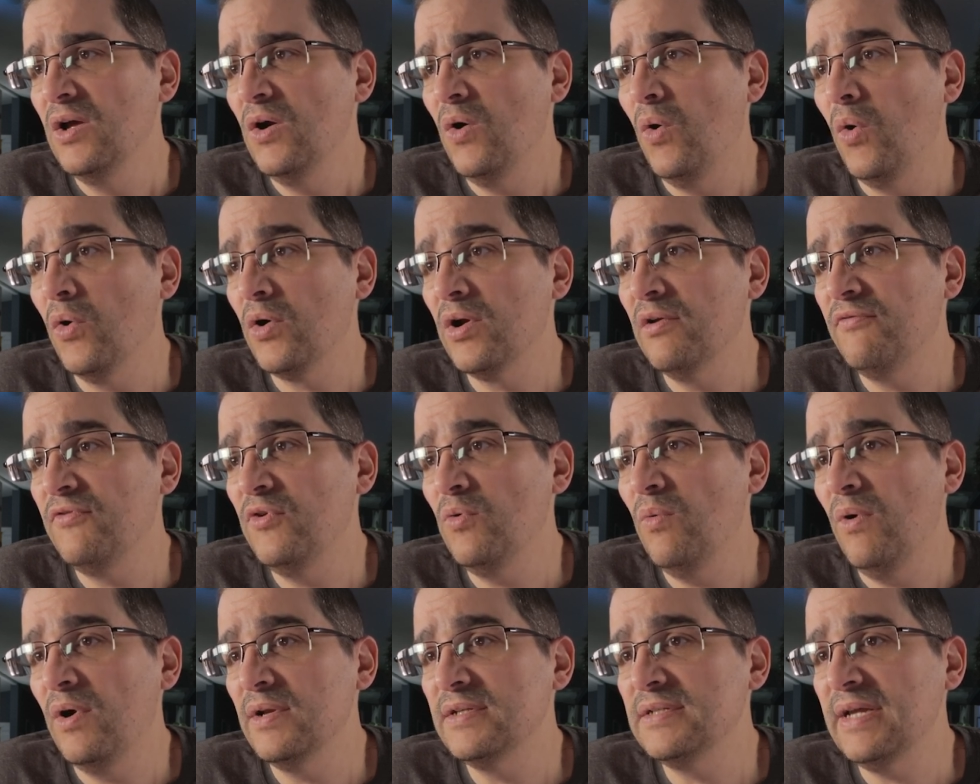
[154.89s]
or if
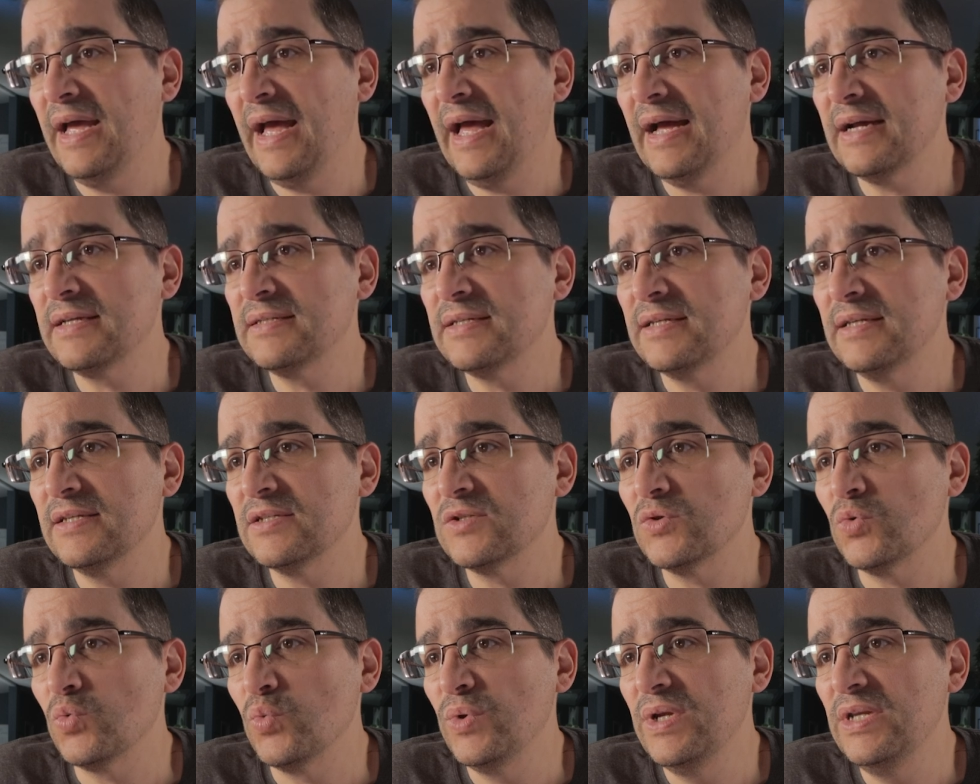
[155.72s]
you want to
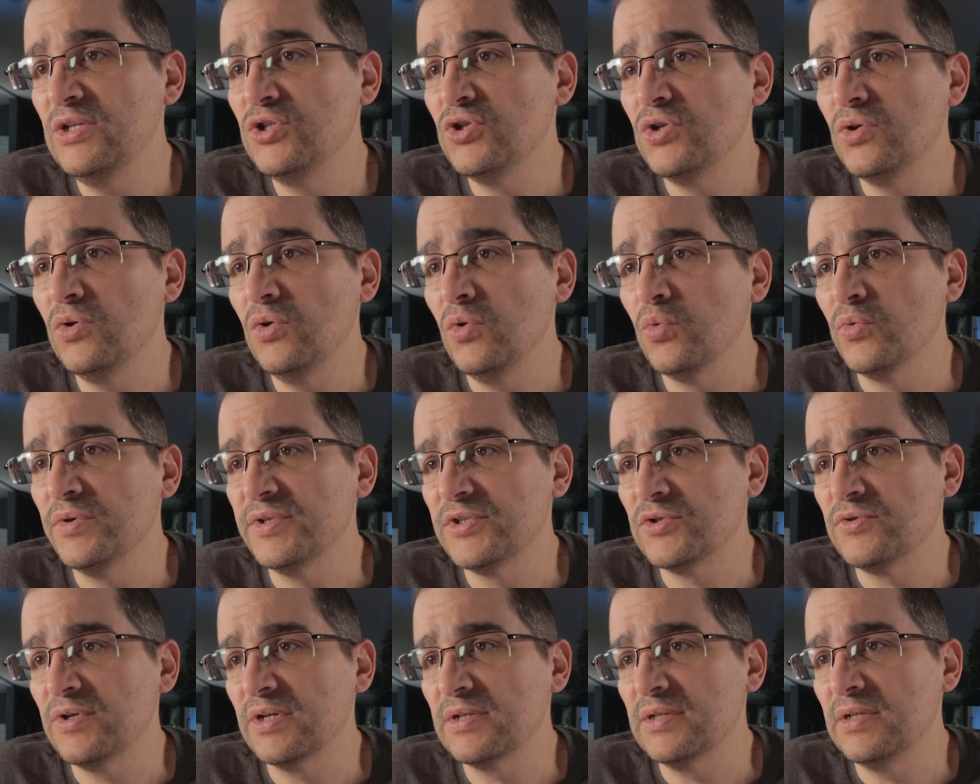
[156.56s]
access regional
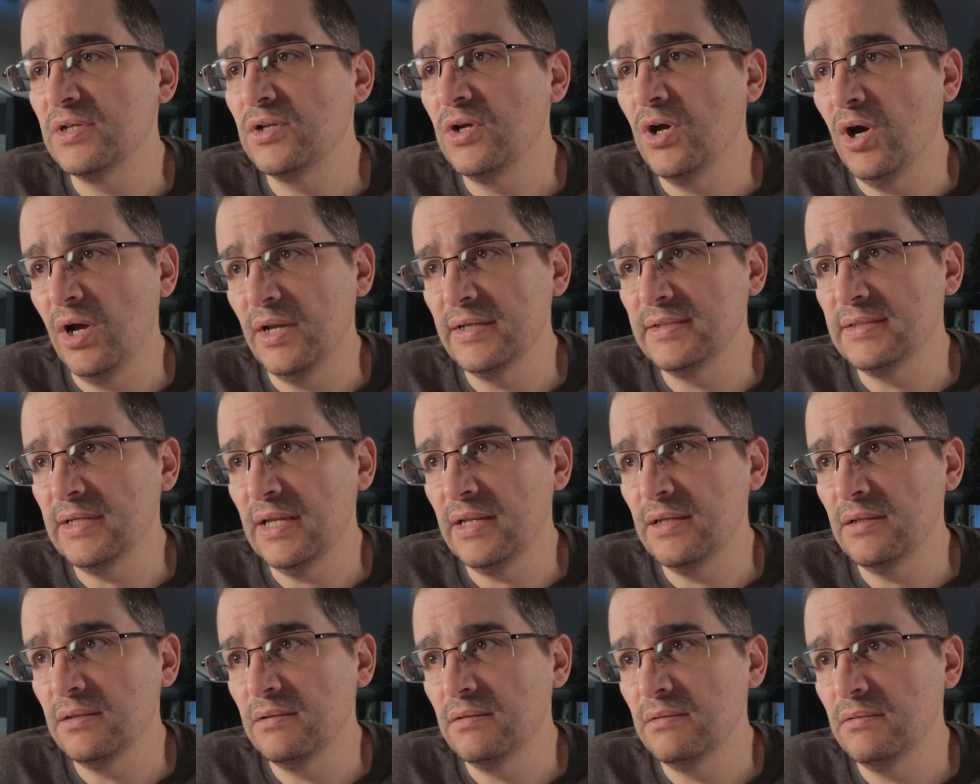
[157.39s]
restricted content.